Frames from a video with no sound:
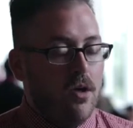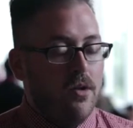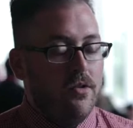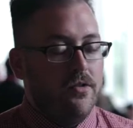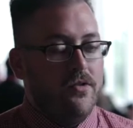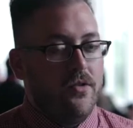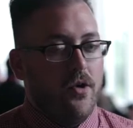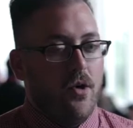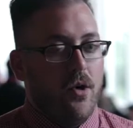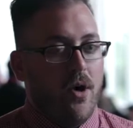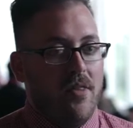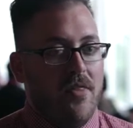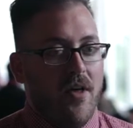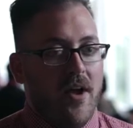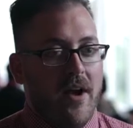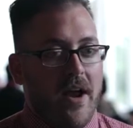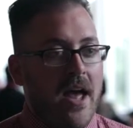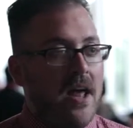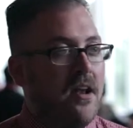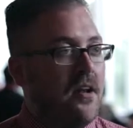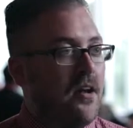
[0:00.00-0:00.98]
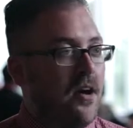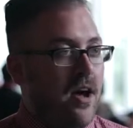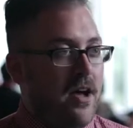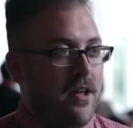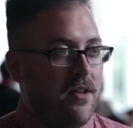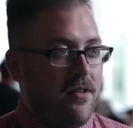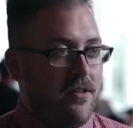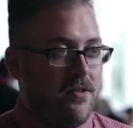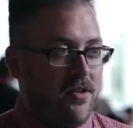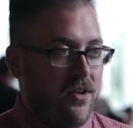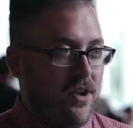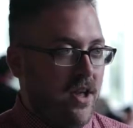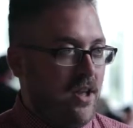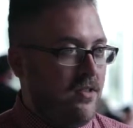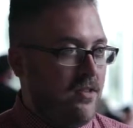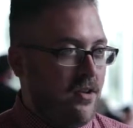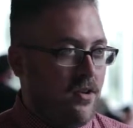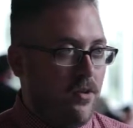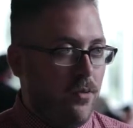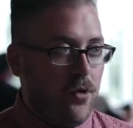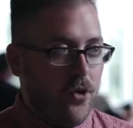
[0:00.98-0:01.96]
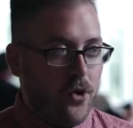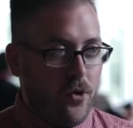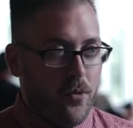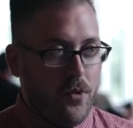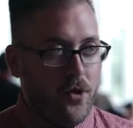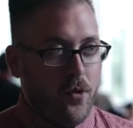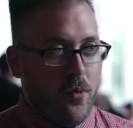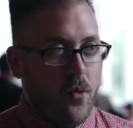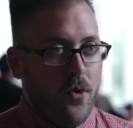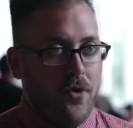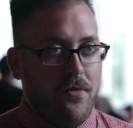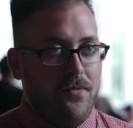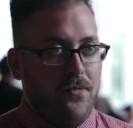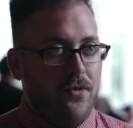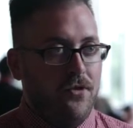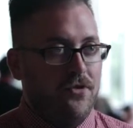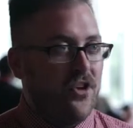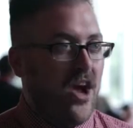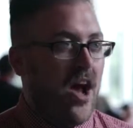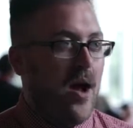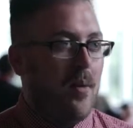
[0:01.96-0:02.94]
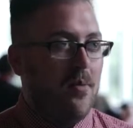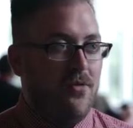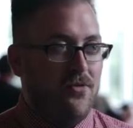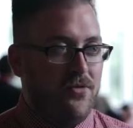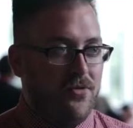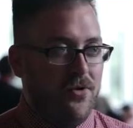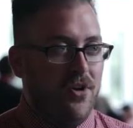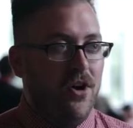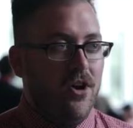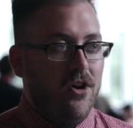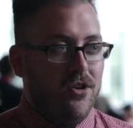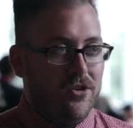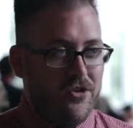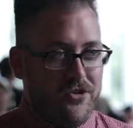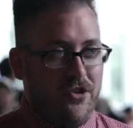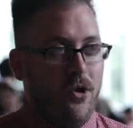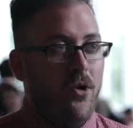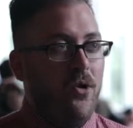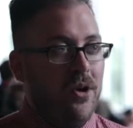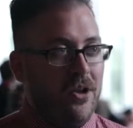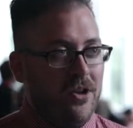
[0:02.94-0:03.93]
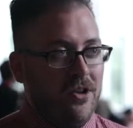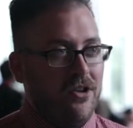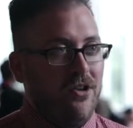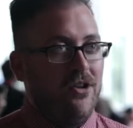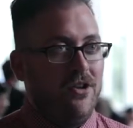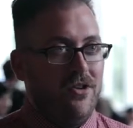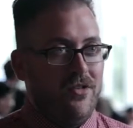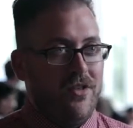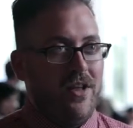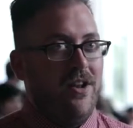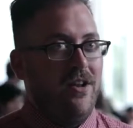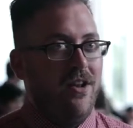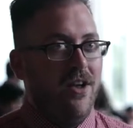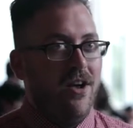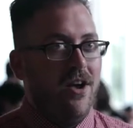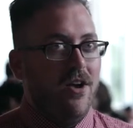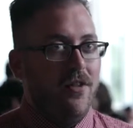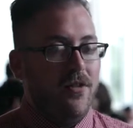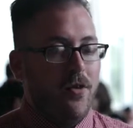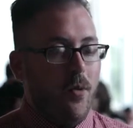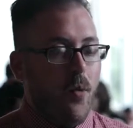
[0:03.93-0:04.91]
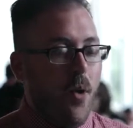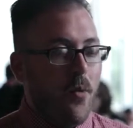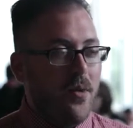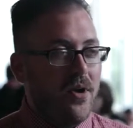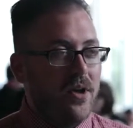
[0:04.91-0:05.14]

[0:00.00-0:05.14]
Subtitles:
So I thought Anna today did a really, really wonderful job of showing that what